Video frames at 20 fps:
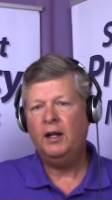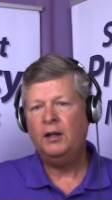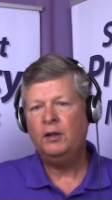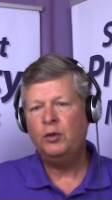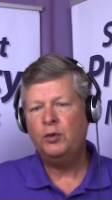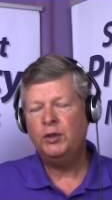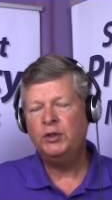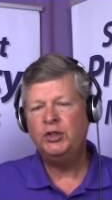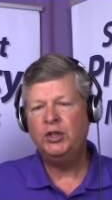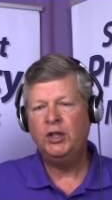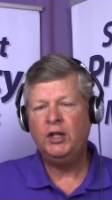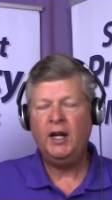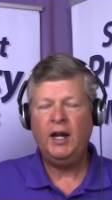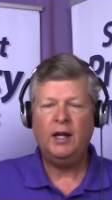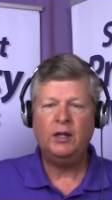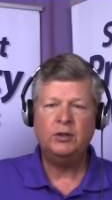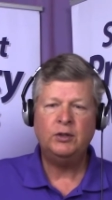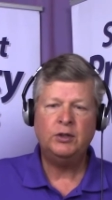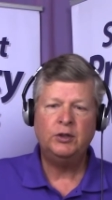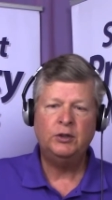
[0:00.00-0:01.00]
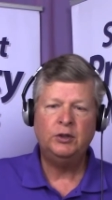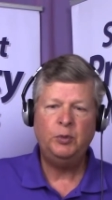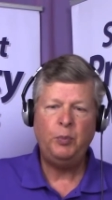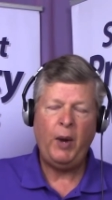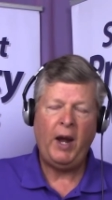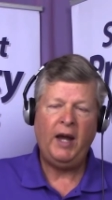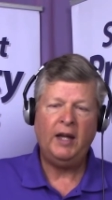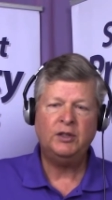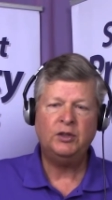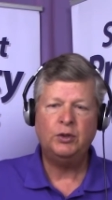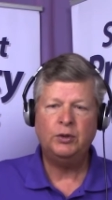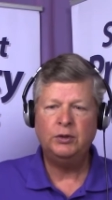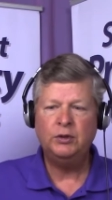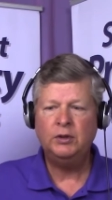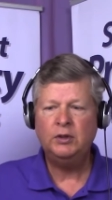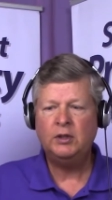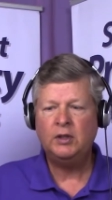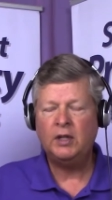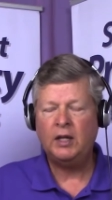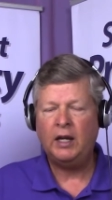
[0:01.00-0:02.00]
Christian counselors,
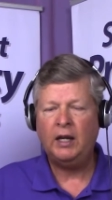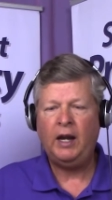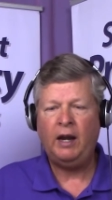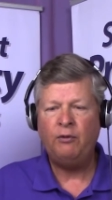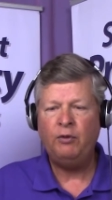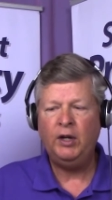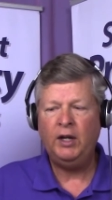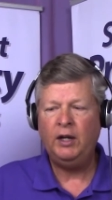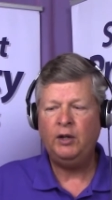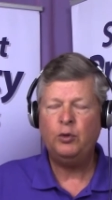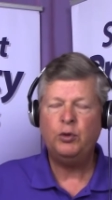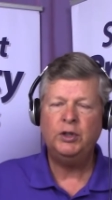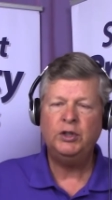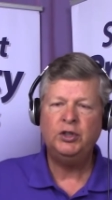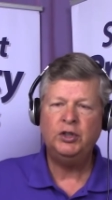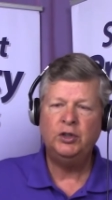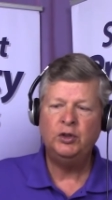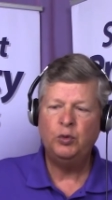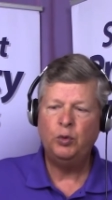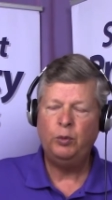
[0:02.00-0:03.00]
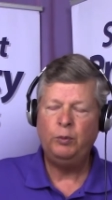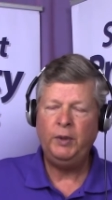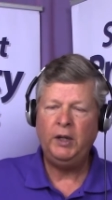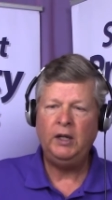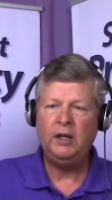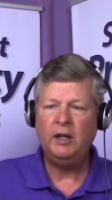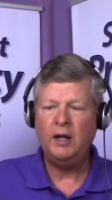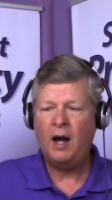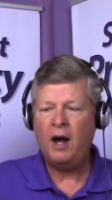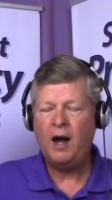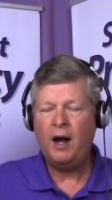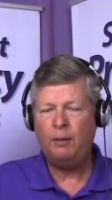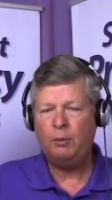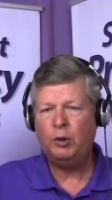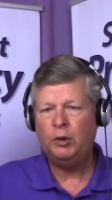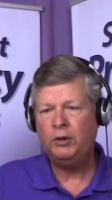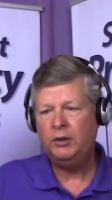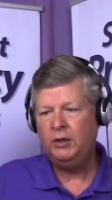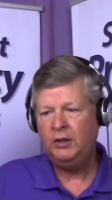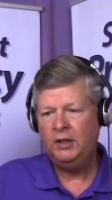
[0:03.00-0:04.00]
pastors, everyday Christians will be
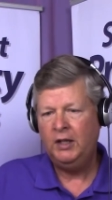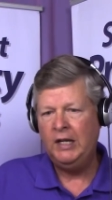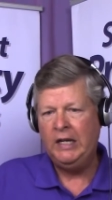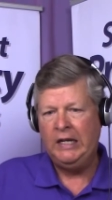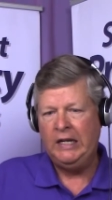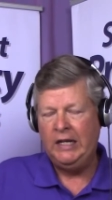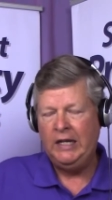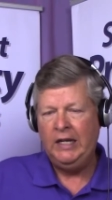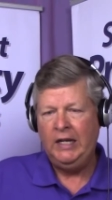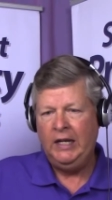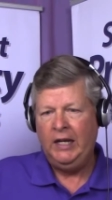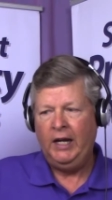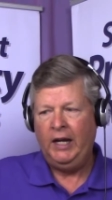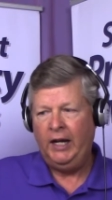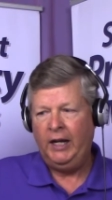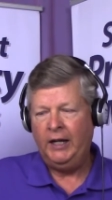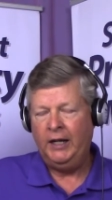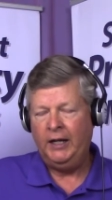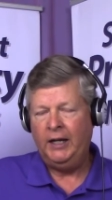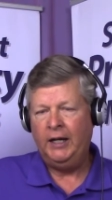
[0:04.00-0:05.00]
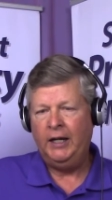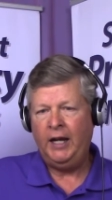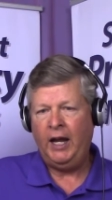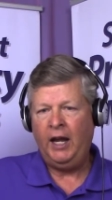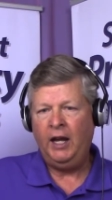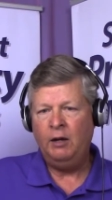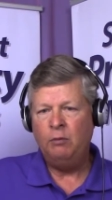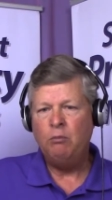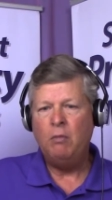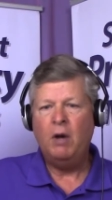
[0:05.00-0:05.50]
hobbled and